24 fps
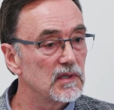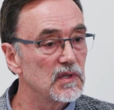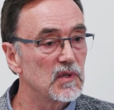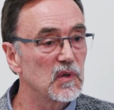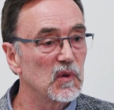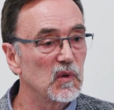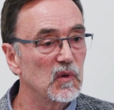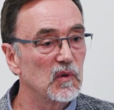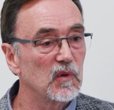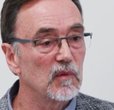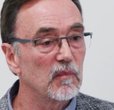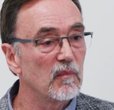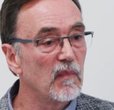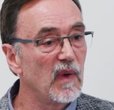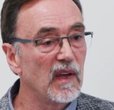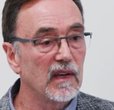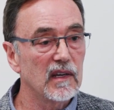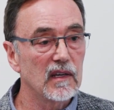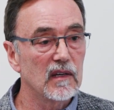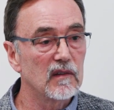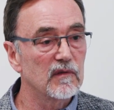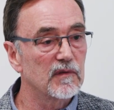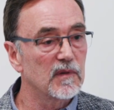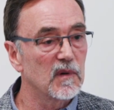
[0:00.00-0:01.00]
to
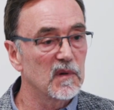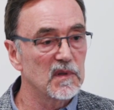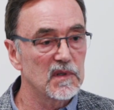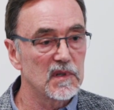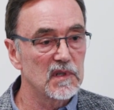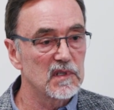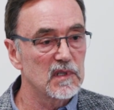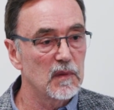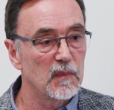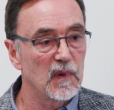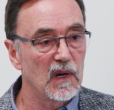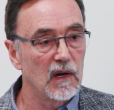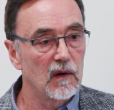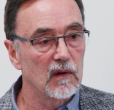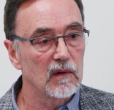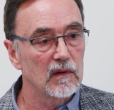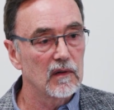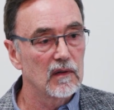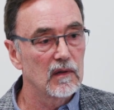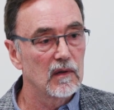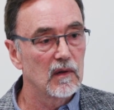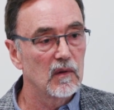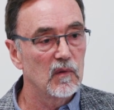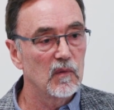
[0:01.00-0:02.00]
make inferences about